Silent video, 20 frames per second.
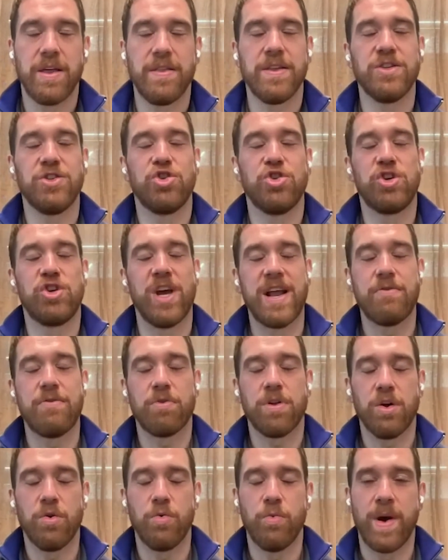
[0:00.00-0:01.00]
there's
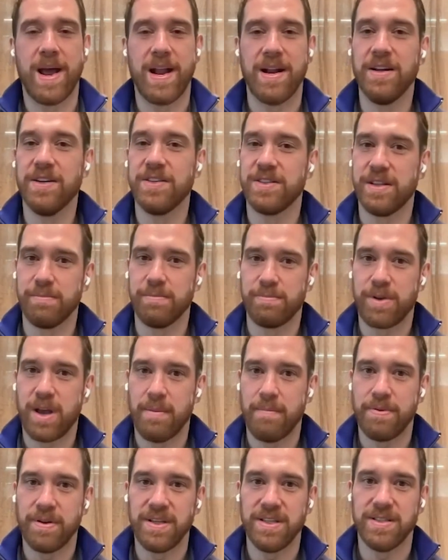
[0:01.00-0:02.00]
general awareness that
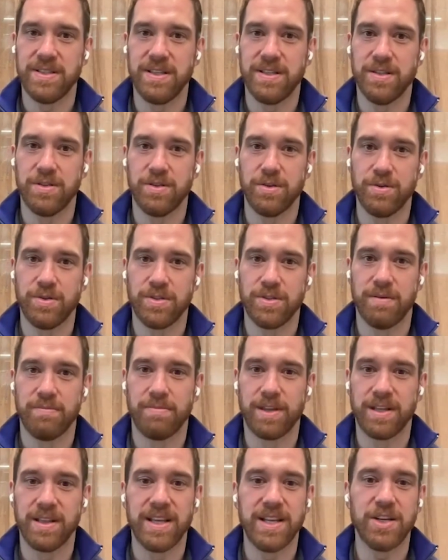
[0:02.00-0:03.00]
companies need to do something.